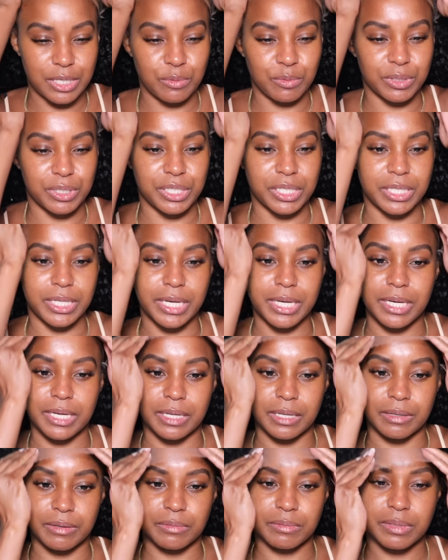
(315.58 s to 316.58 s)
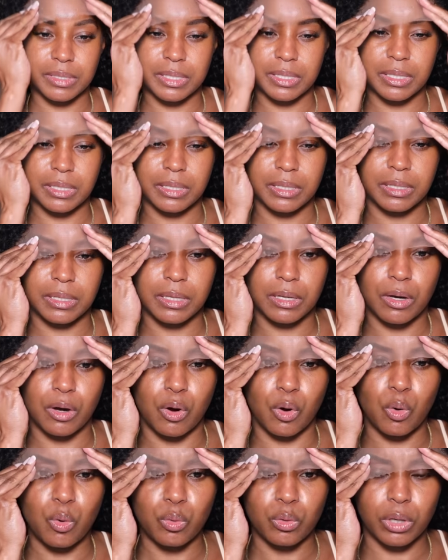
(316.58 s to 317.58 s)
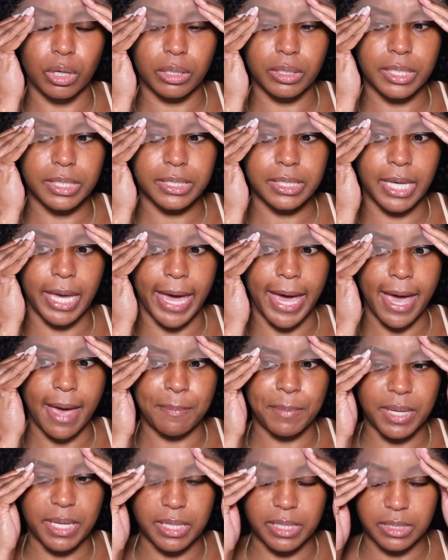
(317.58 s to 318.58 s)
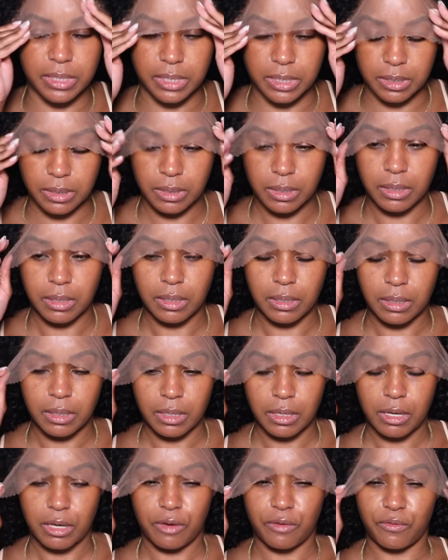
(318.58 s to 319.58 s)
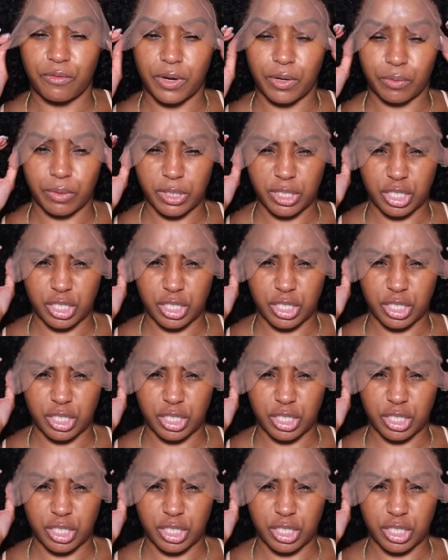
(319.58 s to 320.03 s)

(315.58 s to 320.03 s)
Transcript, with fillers: see what she gives. Oh girl, this cap is very